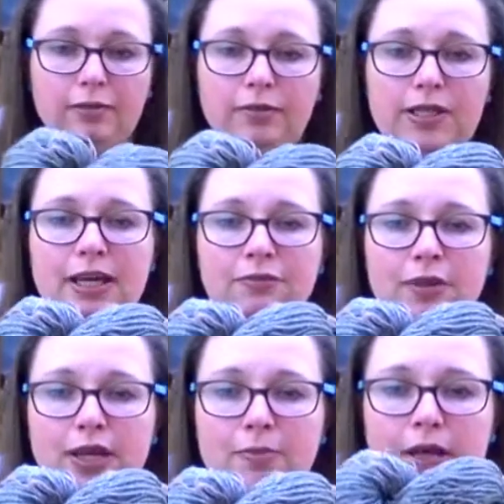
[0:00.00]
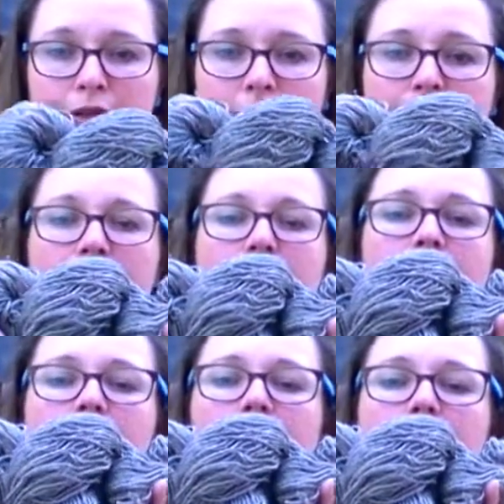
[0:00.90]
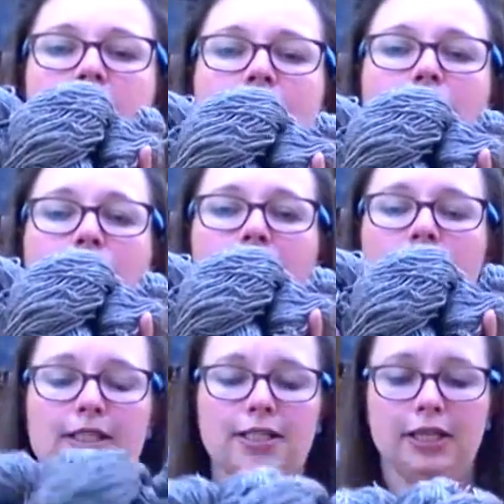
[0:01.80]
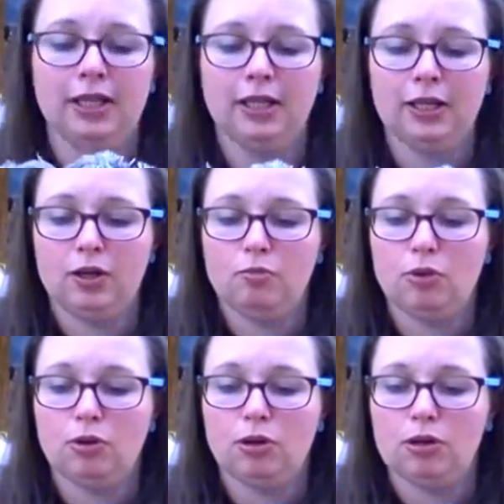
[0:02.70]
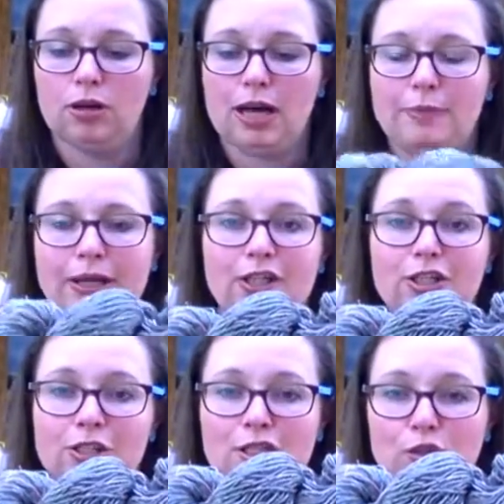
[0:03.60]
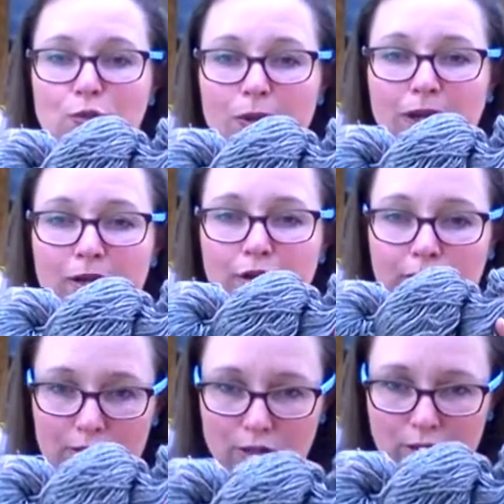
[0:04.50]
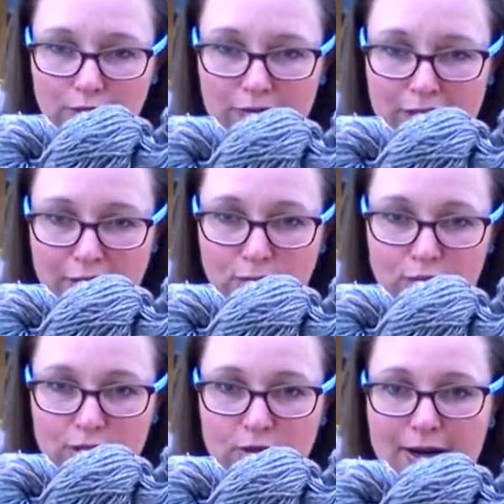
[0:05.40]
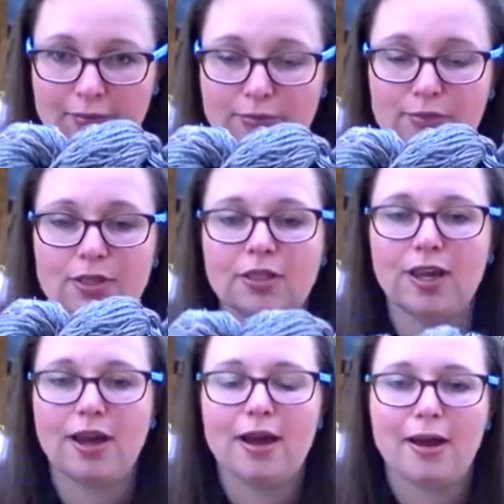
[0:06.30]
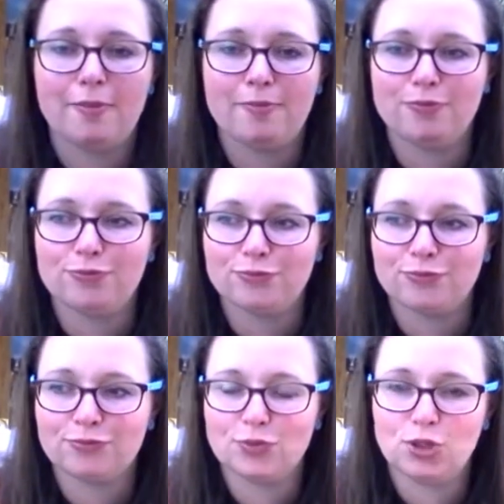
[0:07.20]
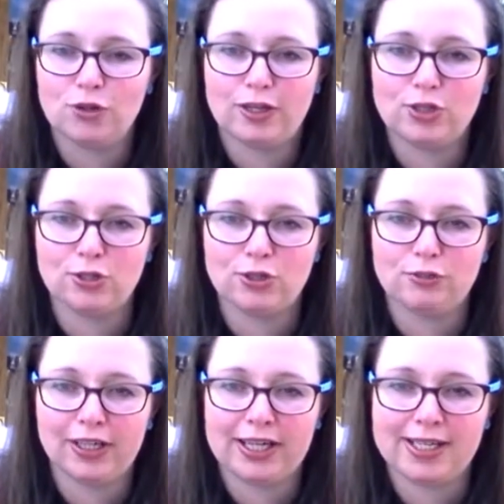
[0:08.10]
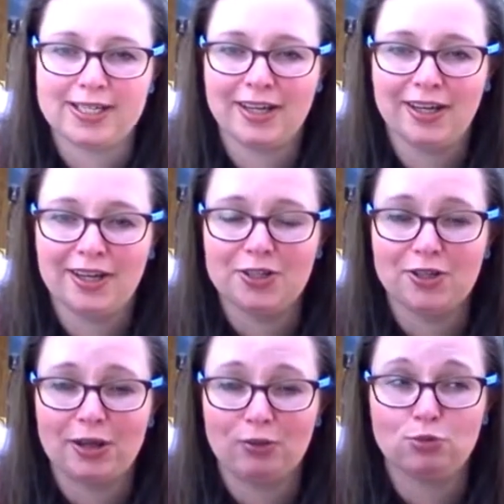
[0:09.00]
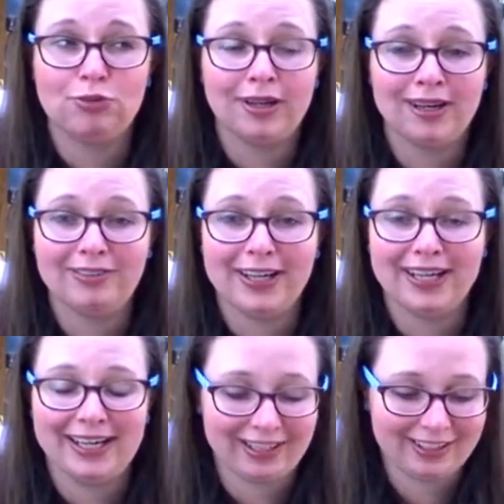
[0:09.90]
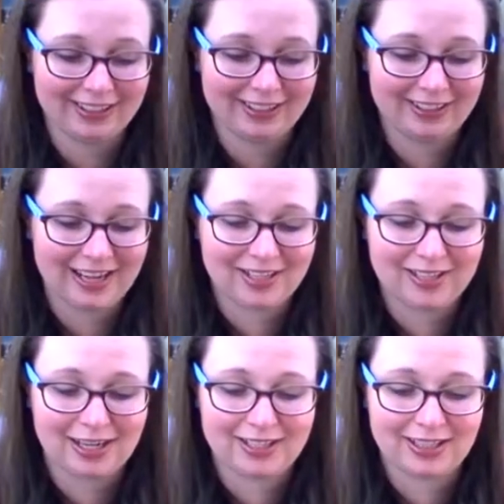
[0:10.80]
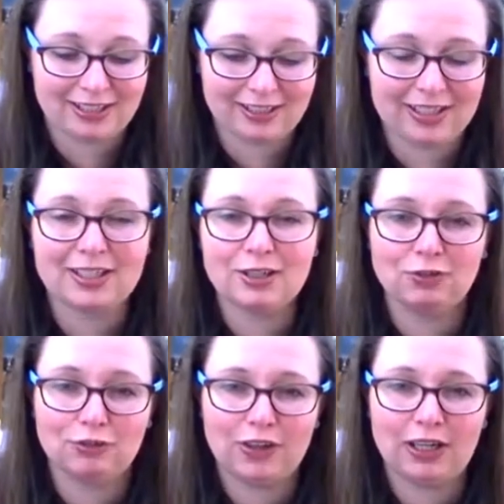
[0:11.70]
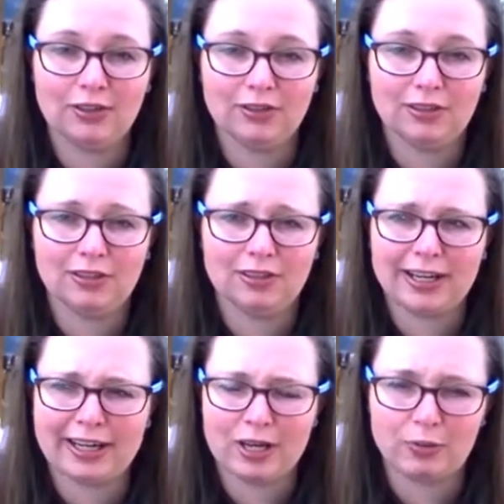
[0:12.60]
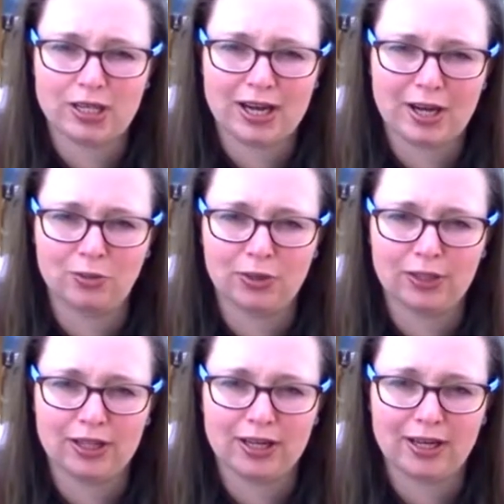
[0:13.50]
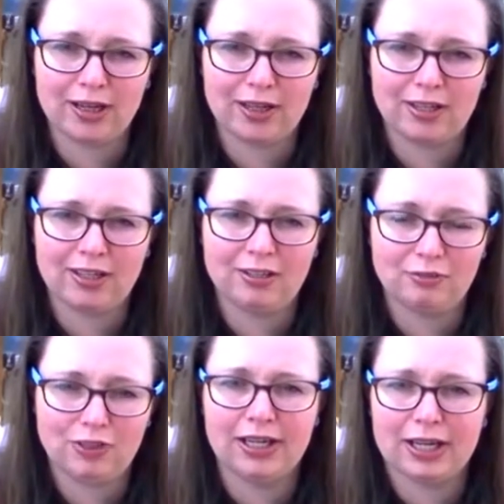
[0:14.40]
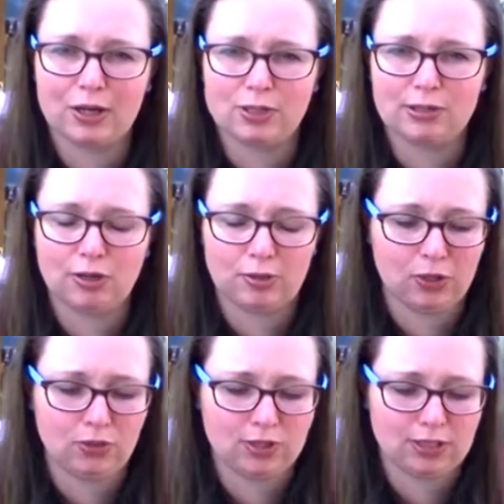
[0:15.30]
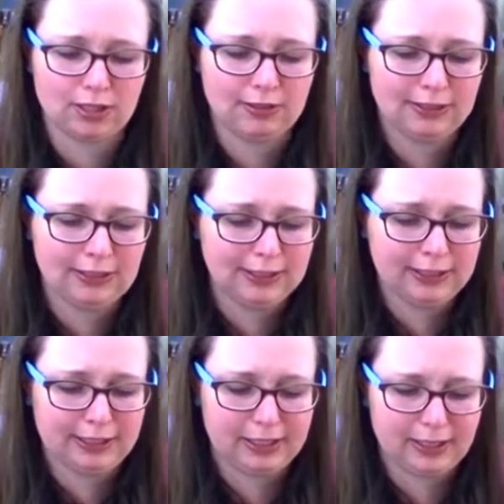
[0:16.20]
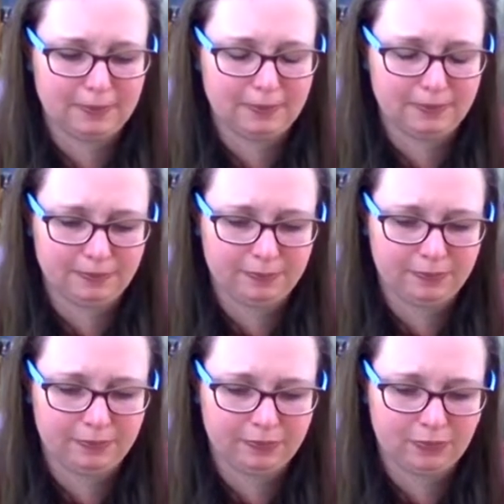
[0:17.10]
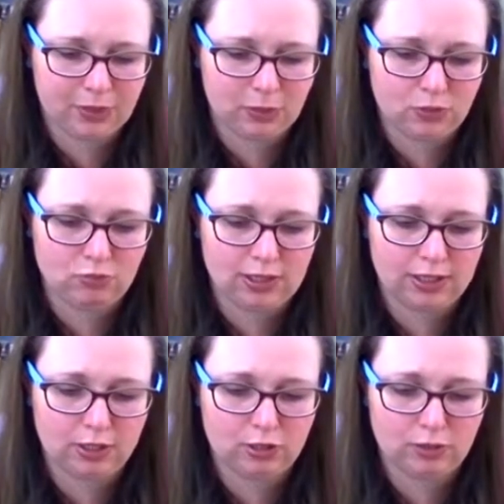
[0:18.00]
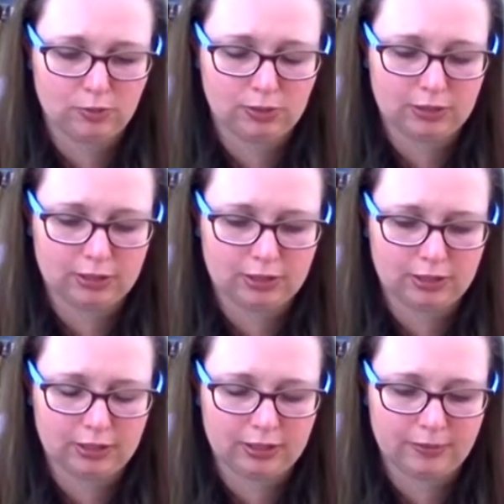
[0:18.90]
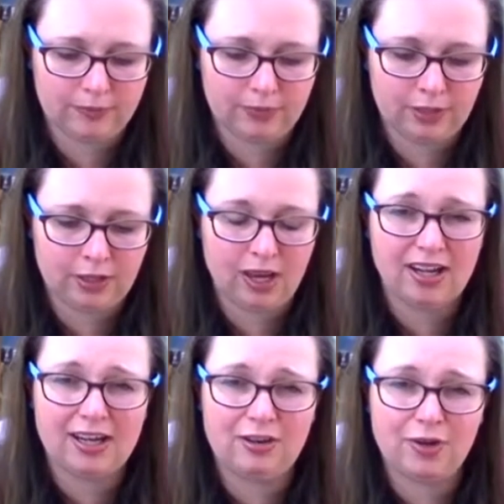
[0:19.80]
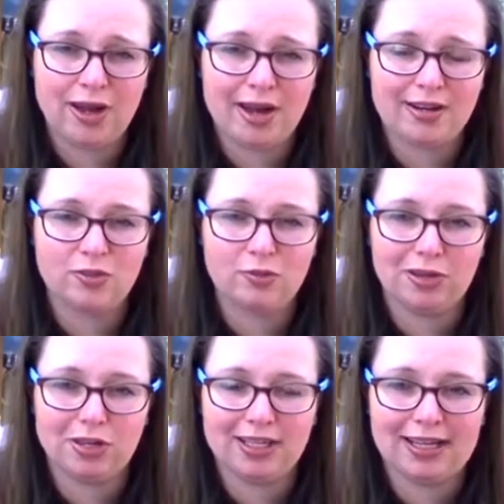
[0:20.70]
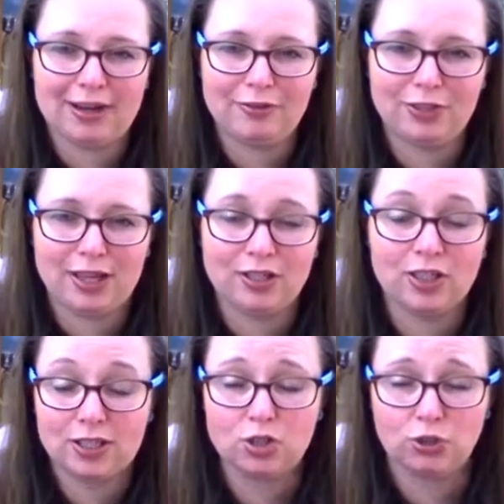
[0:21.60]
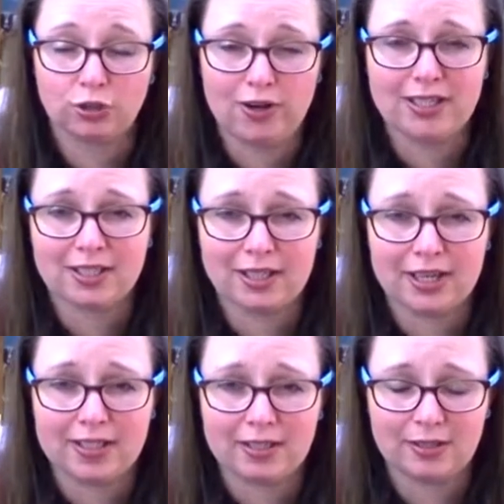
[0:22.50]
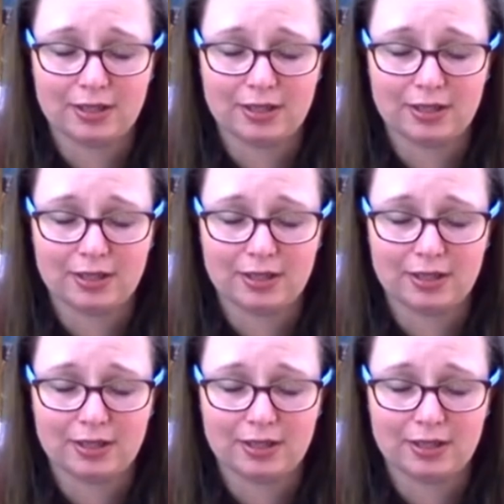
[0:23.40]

These haven't had a bath yet, hence they're still quite jazzy, but I managed to spin this whole 500 grams during Tour de Fleece, so that was really exciting, because I didn't feel like it was hard work either. Didn't feel like I was slogging my guts out. It was really enjoyable, and I even had a day left at the end, because I took the rest days,